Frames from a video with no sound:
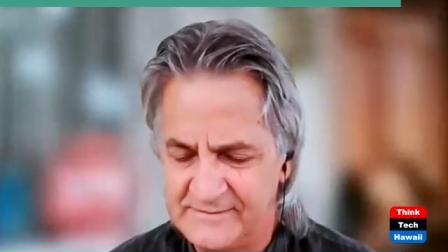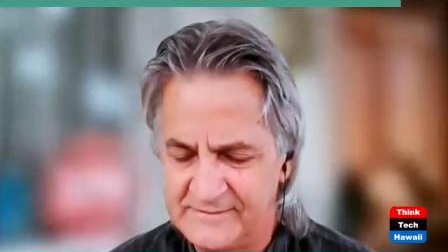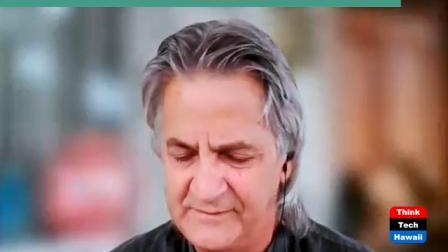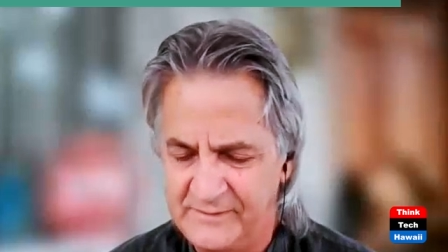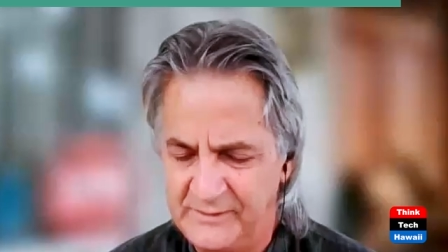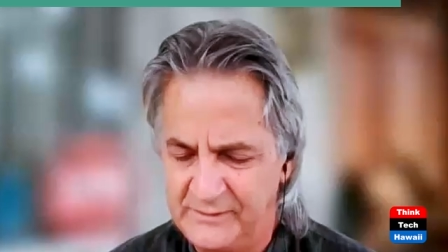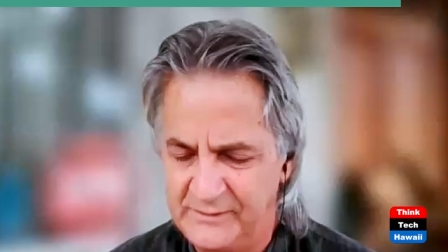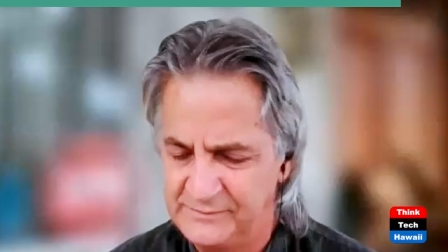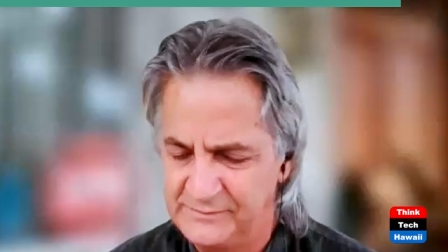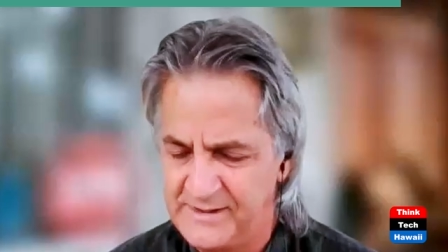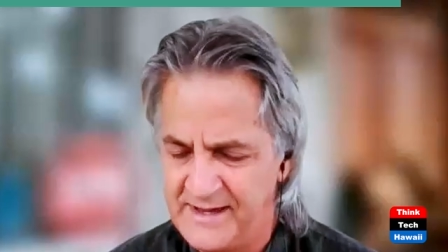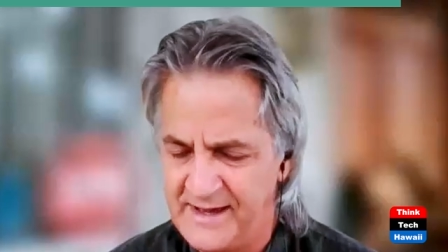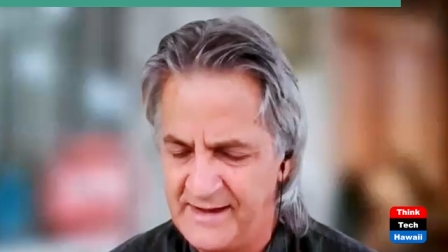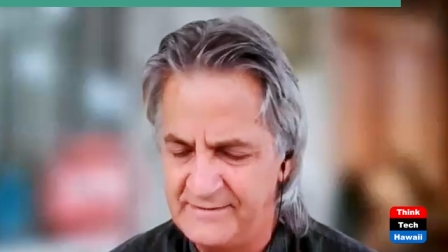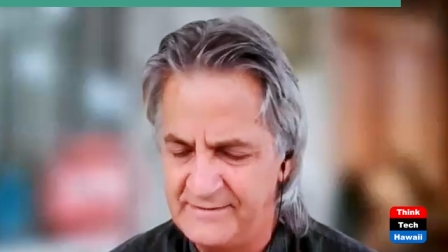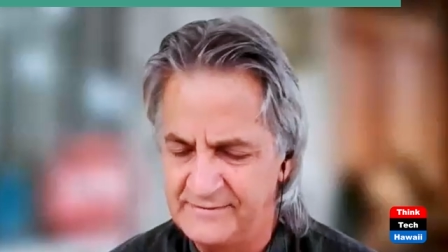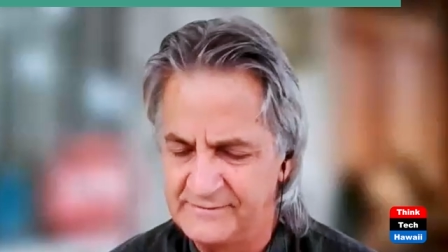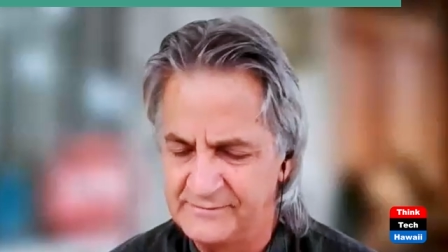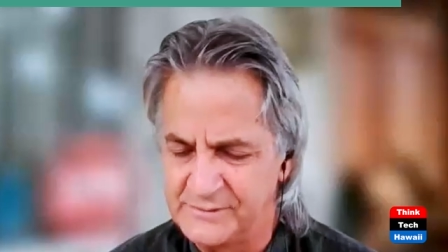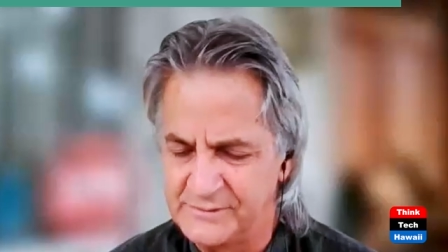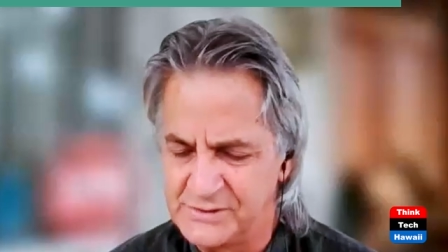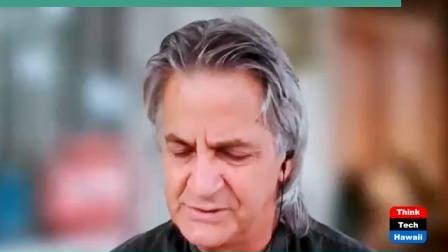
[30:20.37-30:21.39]
and those
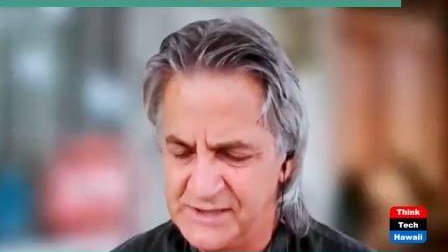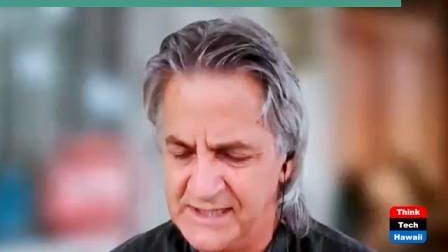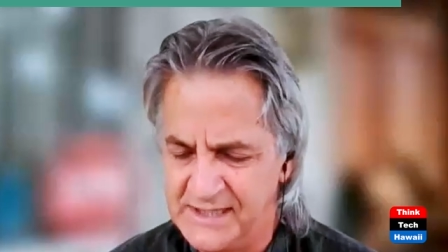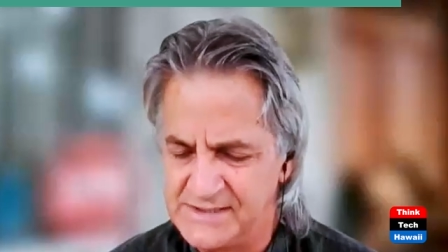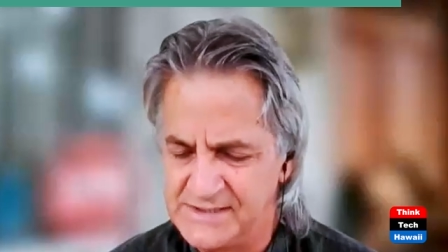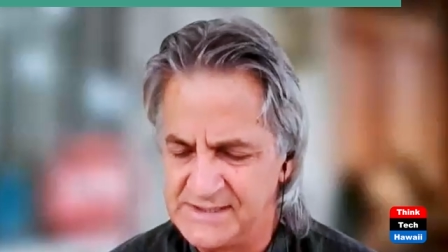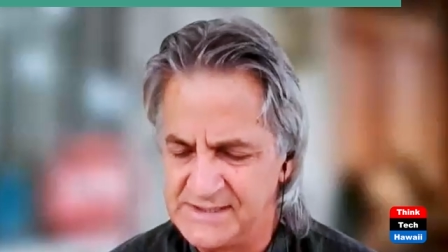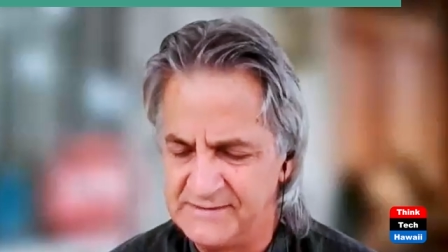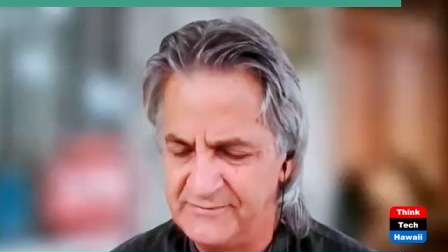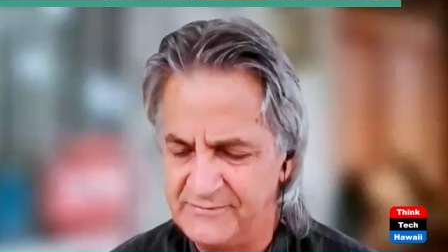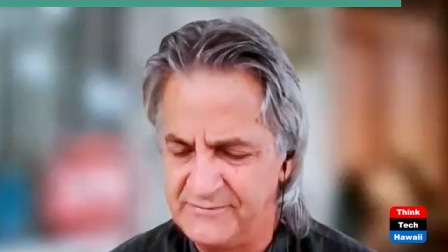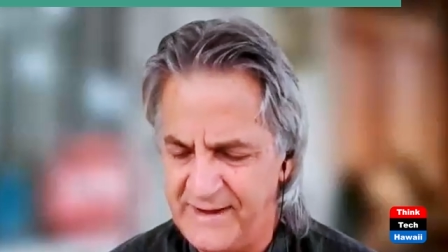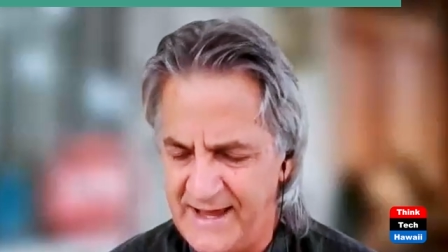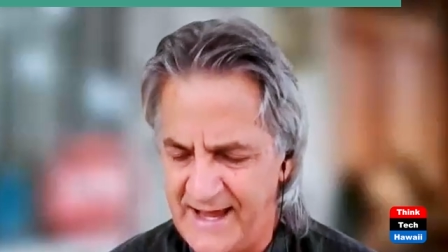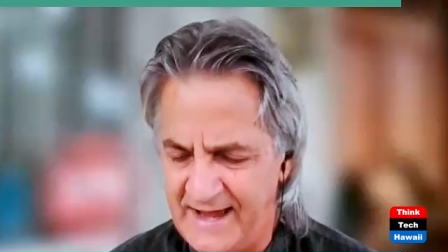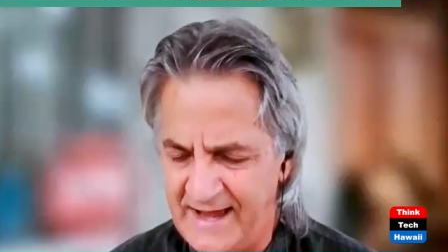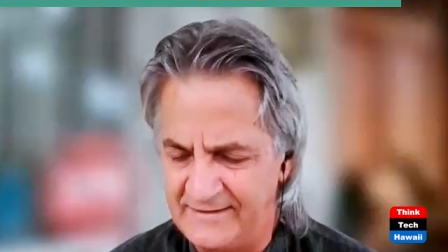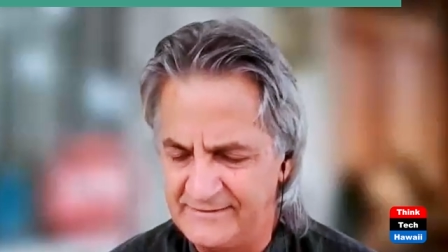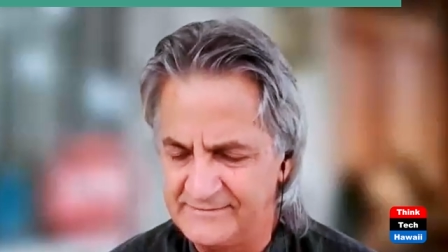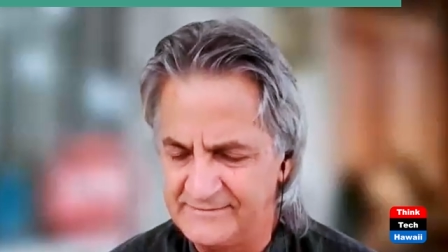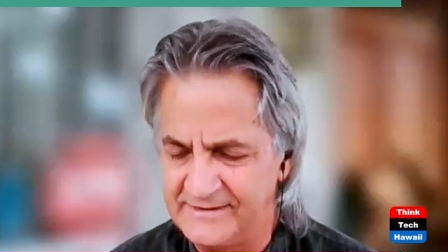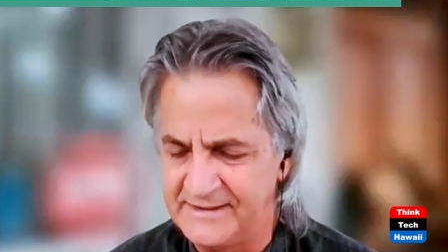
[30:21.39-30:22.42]
patterns were changing
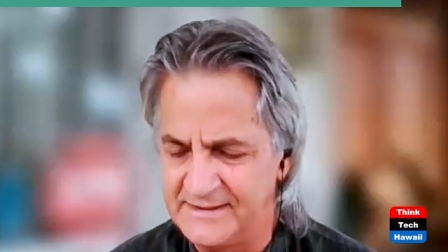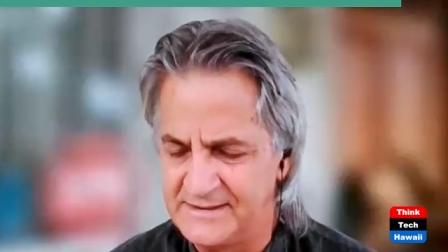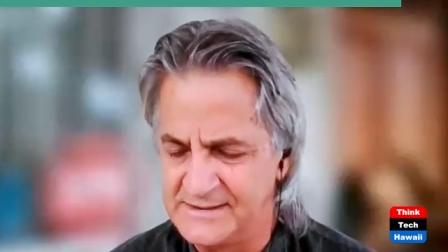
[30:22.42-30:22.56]
fast at